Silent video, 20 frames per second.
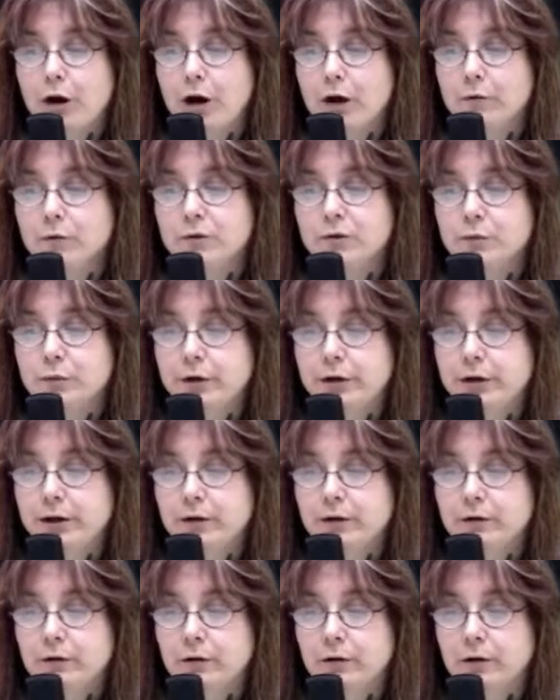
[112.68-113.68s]
I was reading
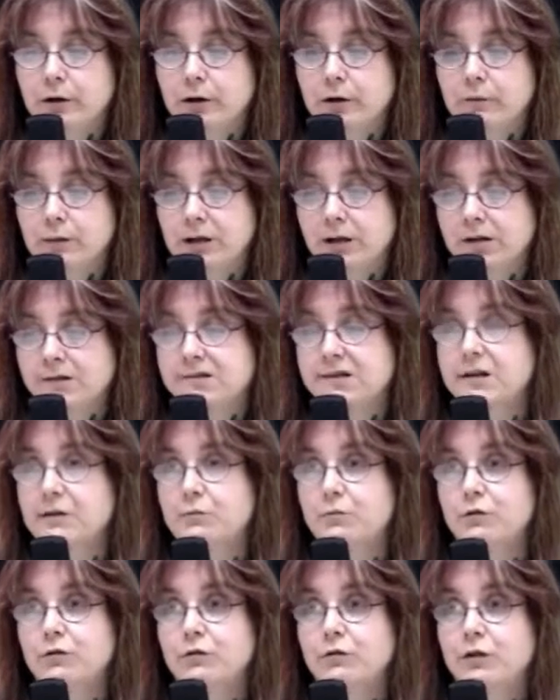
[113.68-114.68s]
through it, I mean, I
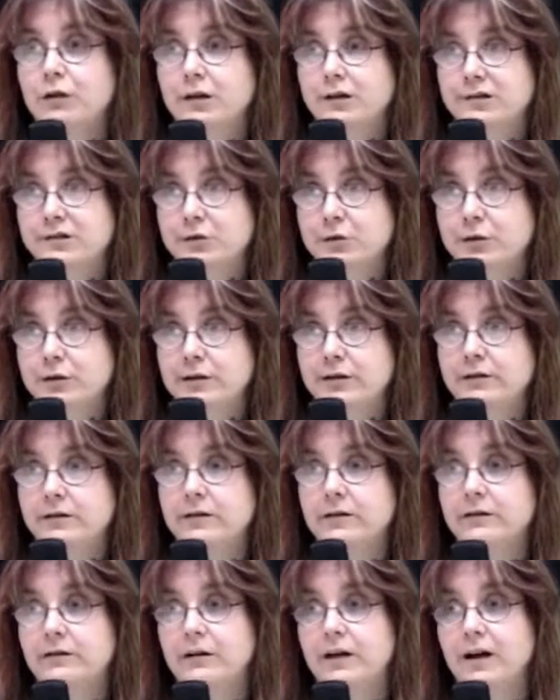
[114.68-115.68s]
skimmed through the history because
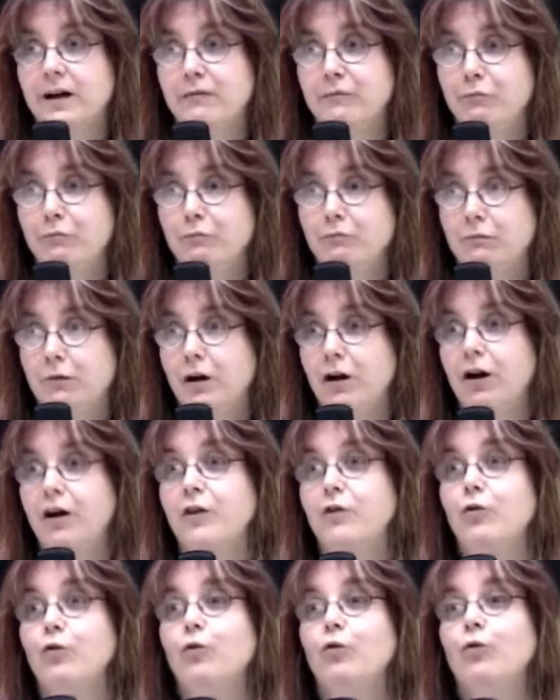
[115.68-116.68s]
I'm
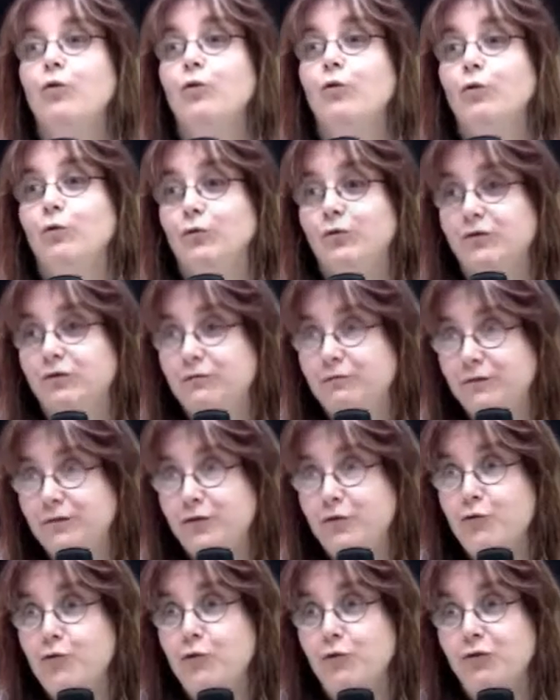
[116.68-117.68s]
an old
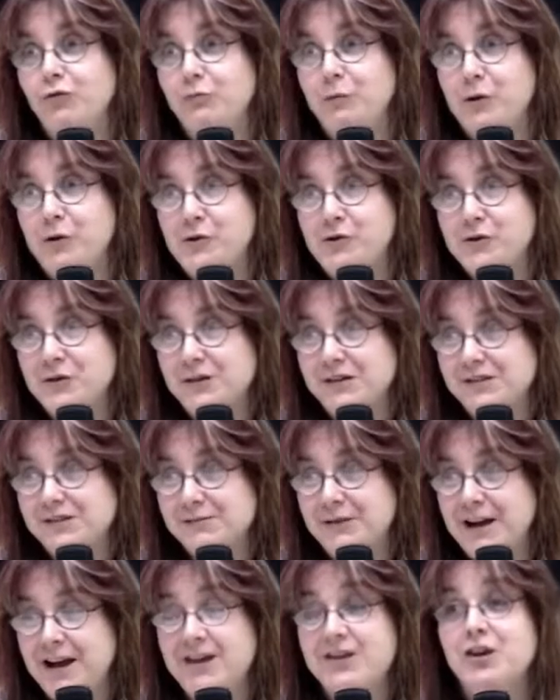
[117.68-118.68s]
school spiritualist.
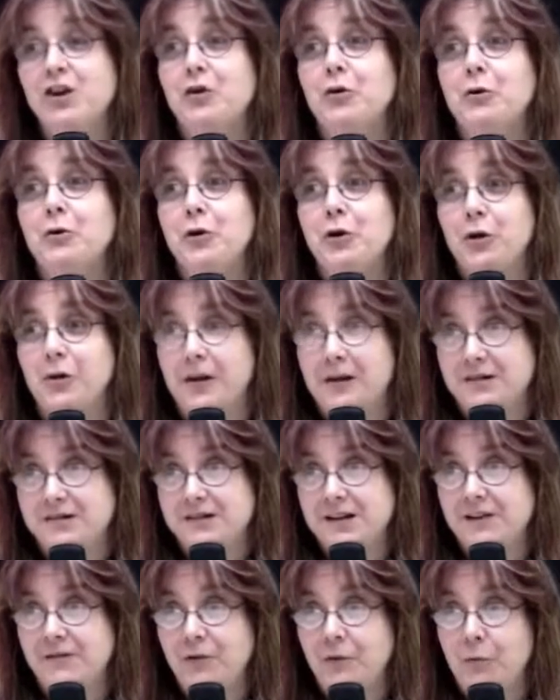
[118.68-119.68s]
We had to learn all that
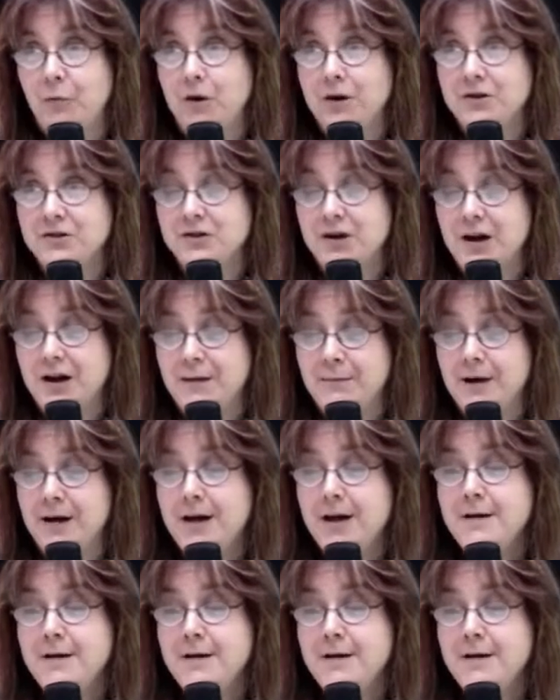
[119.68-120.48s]
stuff at one time.